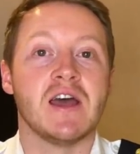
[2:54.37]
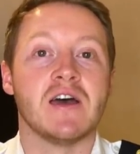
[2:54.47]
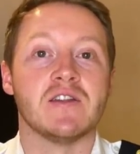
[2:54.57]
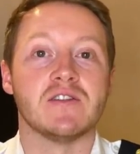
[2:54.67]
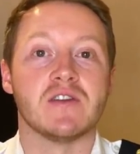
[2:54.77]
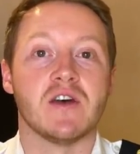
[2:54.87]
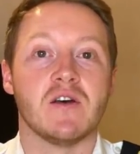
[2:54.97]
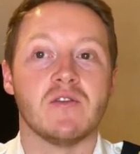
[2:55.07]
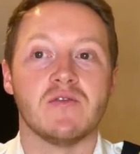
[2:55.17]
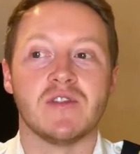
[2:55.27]
and
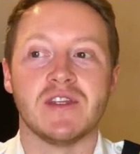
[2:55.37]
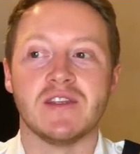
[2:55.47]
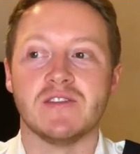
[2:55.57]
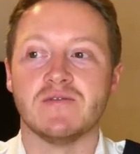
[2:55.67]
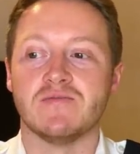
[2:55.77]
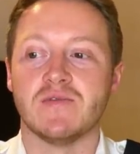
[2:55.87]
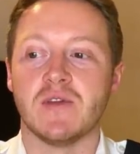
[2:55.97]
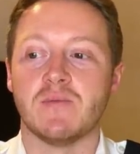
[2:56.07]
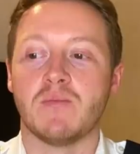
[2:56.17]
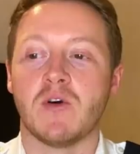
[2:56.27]
the
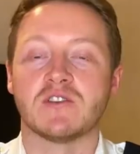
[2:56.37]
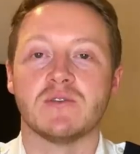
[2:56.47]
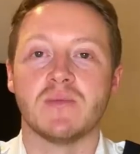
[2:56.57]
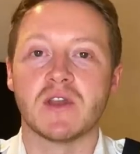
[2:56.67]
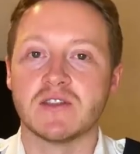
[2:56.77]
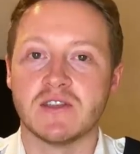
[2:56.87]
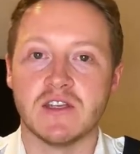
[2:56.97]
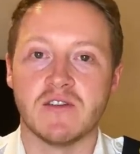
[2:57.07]
impossibility